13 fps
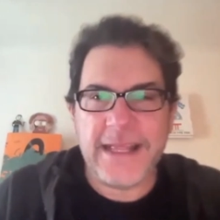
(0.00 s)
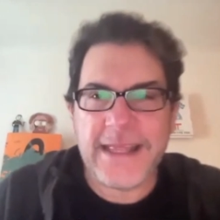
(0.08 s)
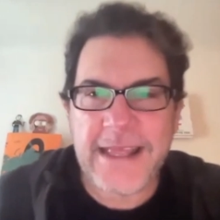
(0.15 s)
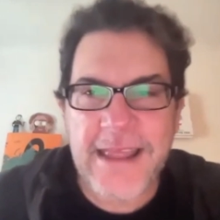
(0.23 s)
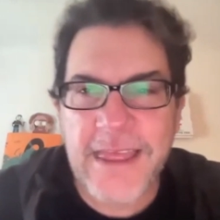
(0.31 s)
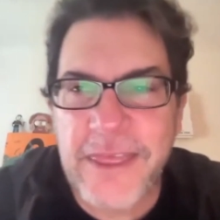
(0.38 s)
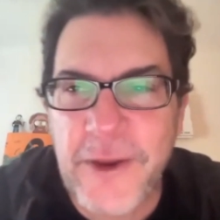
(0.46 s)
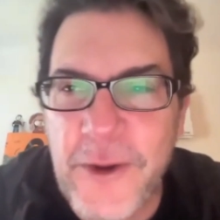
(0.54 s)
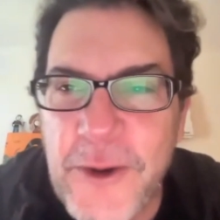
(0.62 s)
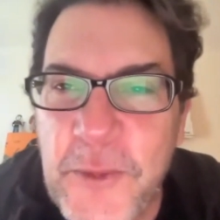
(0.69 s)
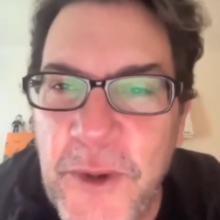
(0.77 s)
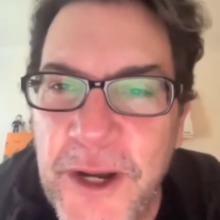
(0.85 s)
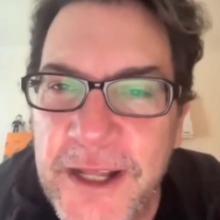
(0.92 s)
And then the
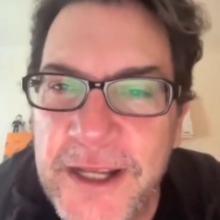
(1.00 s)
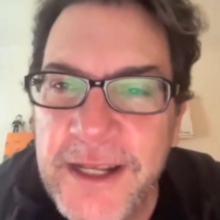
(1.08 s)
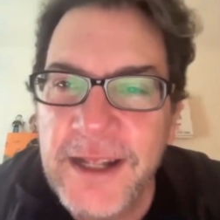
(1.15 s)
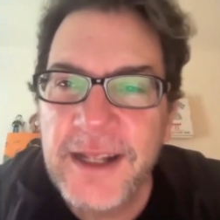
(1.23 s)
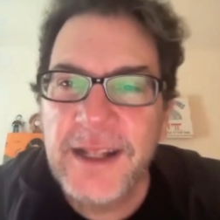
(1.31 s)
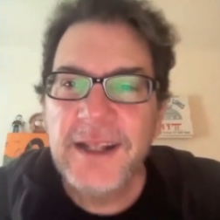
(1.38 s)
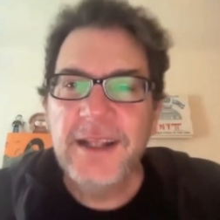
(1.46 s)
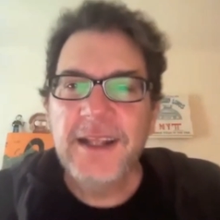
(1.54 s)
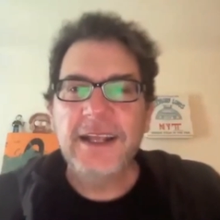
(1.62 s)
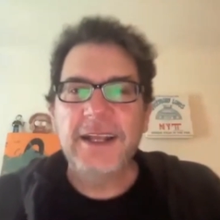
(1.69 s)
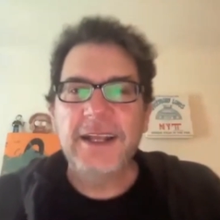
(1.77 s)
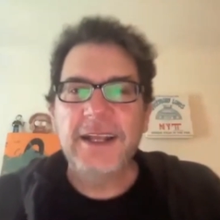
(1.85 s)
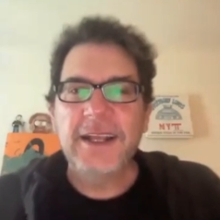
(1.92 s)
third one
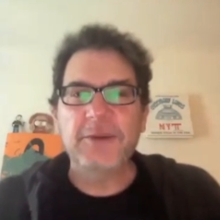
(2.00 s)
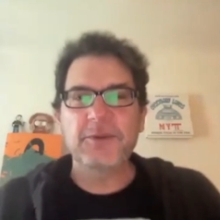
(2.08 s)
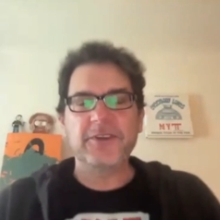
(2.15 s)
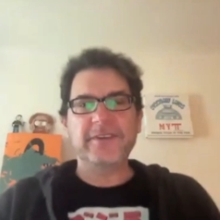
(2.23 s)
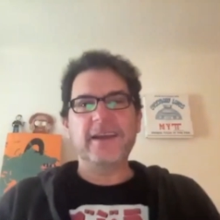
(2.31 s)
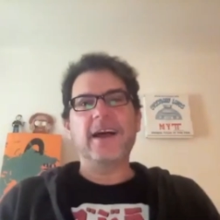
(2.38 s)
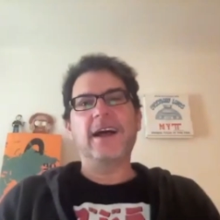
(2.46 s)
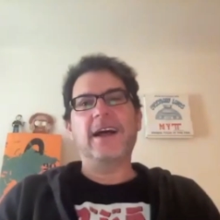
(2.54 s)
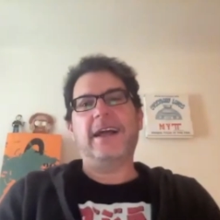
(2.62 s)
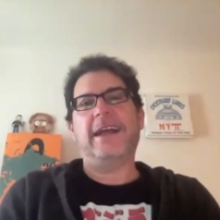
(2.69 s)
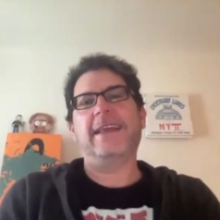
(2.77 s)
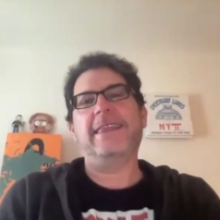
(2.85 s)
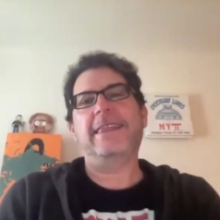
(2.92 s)
was a
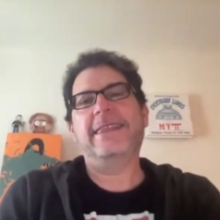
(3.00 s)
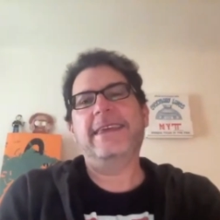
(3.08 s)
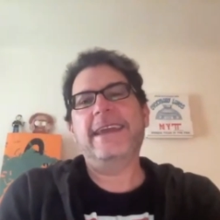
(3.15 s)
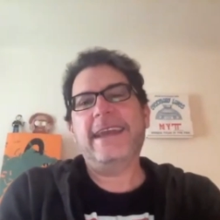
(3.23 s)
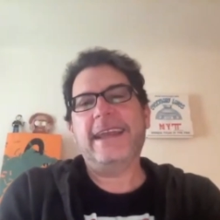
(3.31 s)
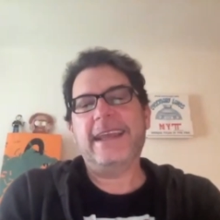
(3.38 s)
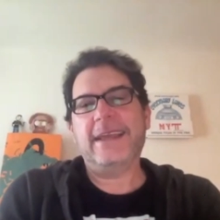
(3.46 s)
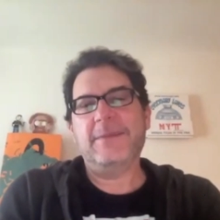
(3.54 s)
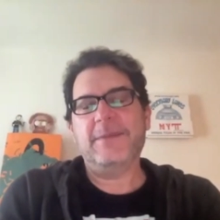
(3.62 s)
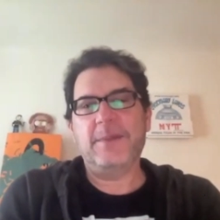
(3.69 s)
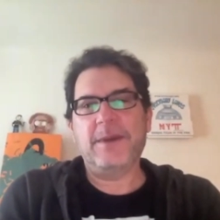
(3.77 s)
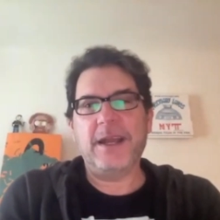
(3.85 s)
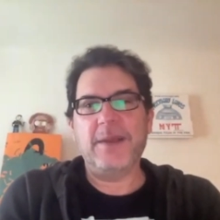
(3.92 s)
tie, I think, in my
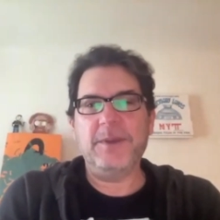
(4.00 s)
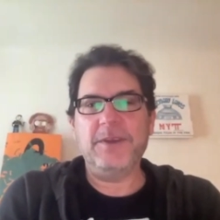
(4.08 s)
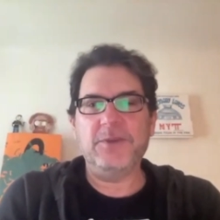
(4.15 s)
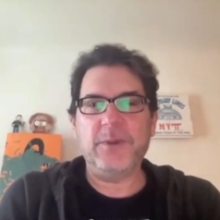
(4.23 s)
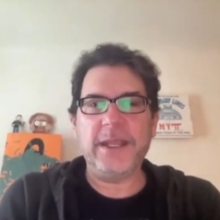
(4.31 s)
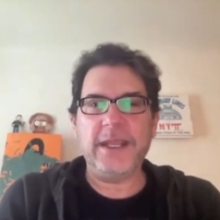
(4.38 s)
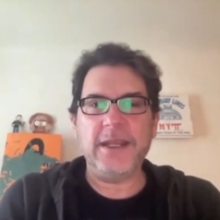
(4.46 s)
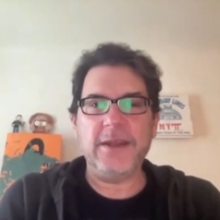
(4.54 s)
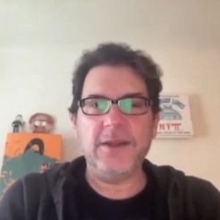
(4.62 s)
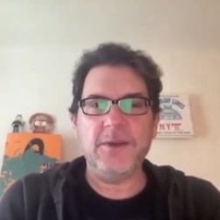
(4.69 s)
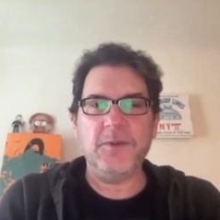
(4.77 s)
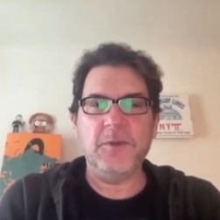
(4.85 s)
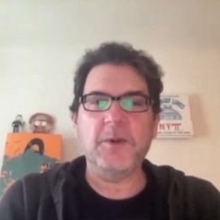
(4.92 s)
mind between
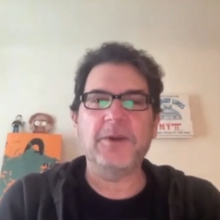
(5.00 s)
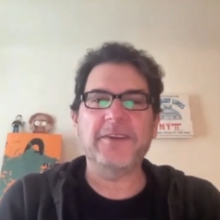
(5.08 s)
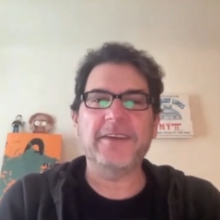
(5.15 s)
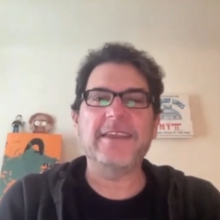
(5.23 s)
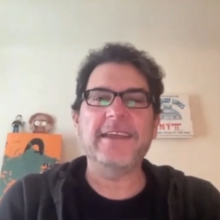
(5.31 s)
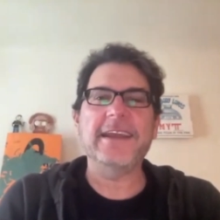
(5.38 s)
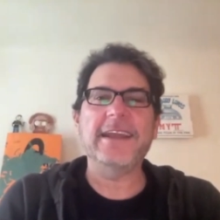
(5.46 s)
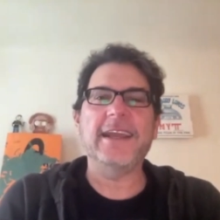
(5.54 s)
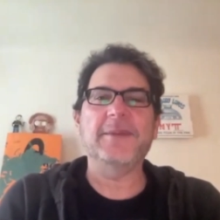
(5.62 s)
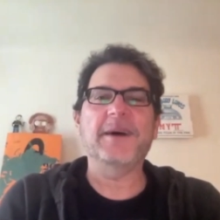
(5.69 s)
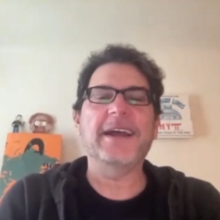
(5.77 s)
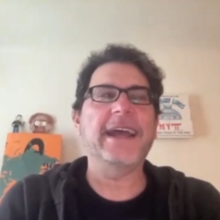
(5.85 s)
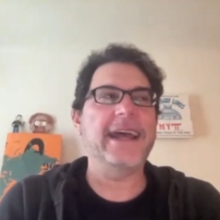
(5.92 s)
What Was I Thinking in
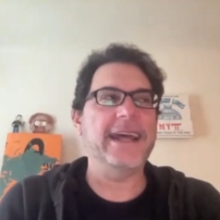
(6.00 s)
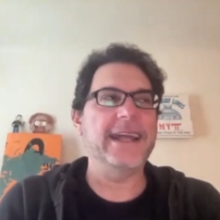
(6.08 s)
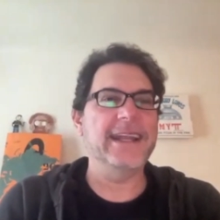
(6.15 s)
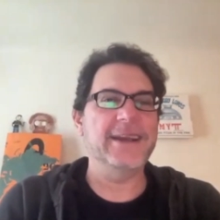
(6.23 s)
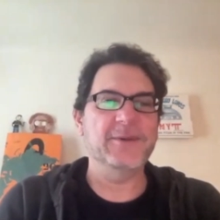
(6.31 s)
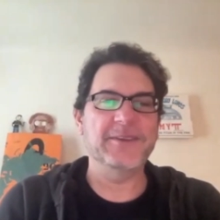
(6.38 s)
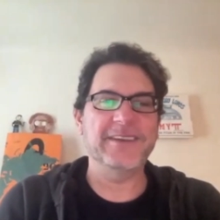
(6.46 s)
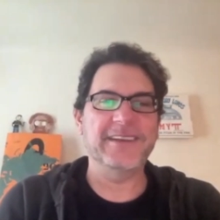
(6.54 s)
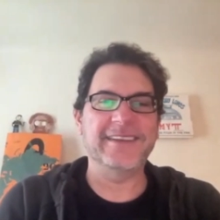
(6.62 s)
My Head, which is